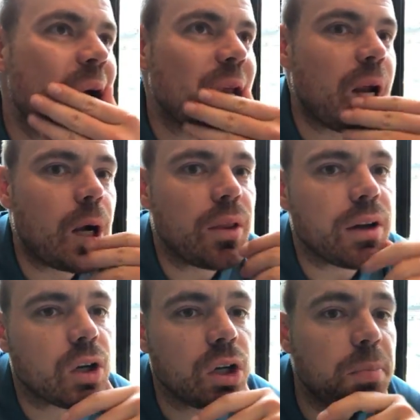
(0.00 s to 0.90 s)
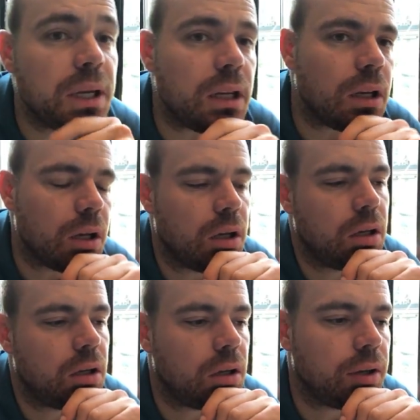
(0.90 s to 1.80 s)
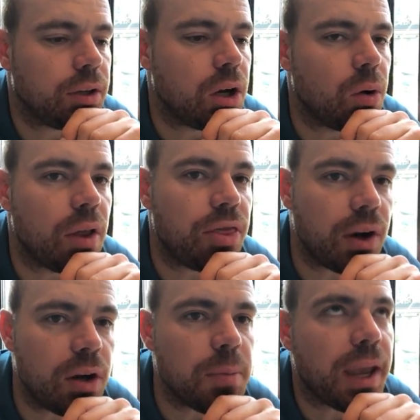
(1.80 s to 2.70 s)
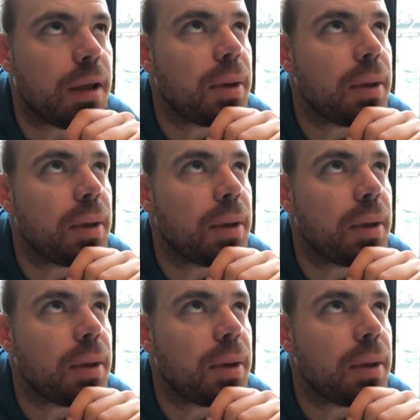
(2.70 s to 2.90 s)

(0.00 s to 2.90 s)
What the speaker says: You know, there could be, you know, Ethereum came